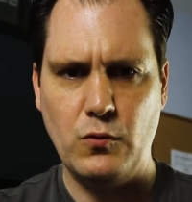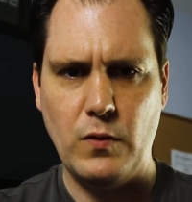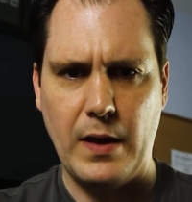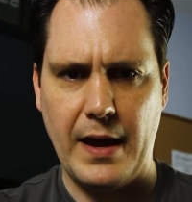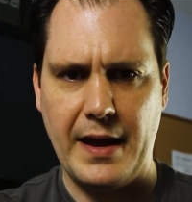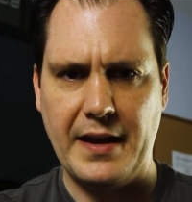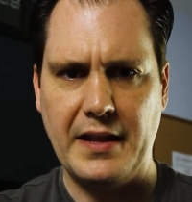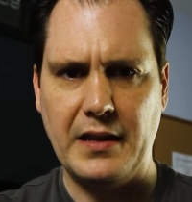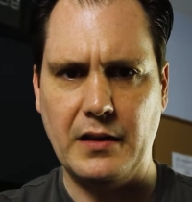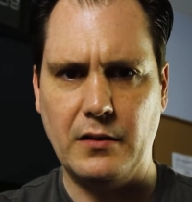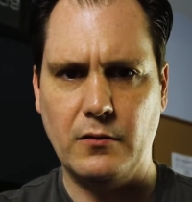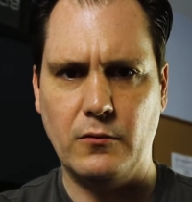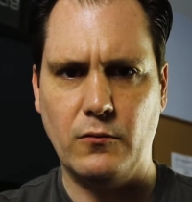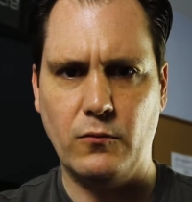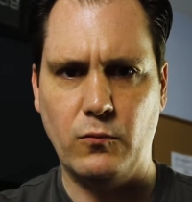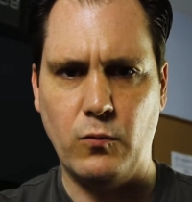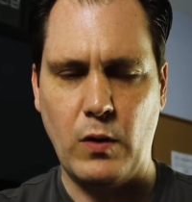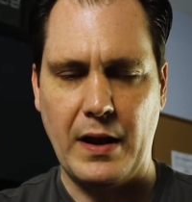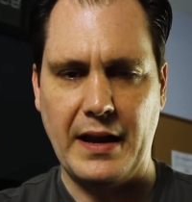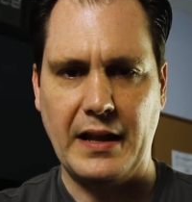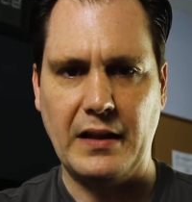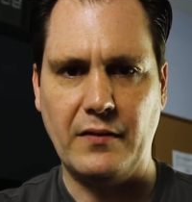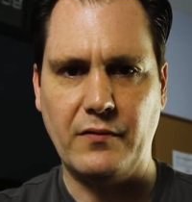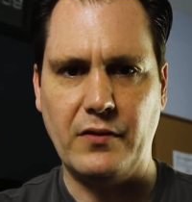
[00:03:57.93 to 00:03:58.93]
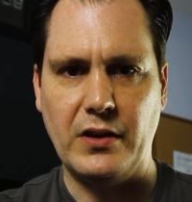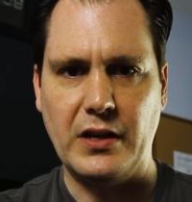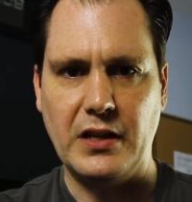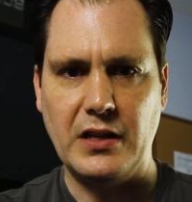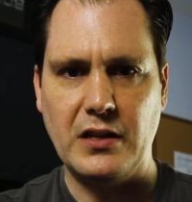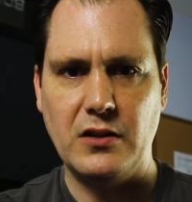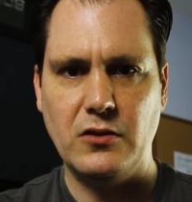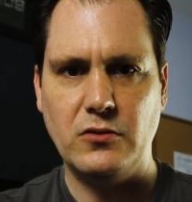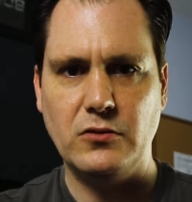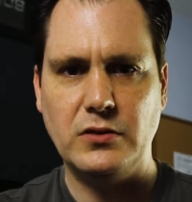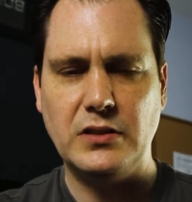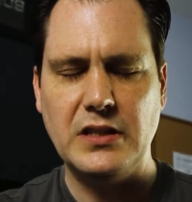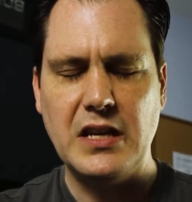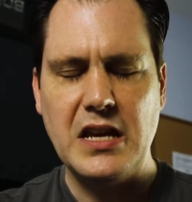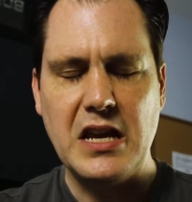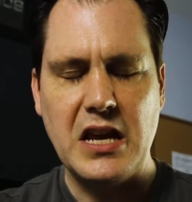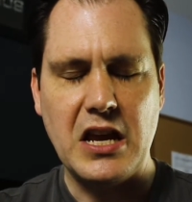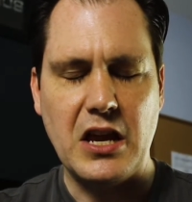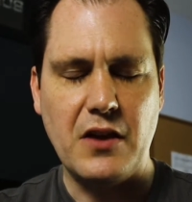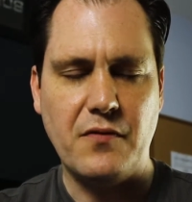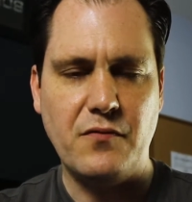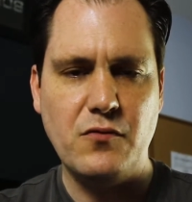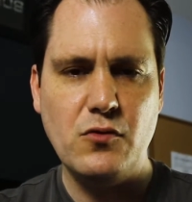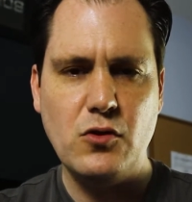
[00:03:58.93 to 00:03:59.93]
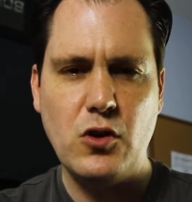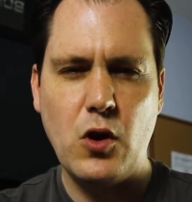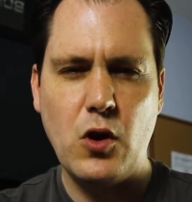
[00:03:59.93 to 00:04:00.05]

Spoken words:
edit wedding videos, if you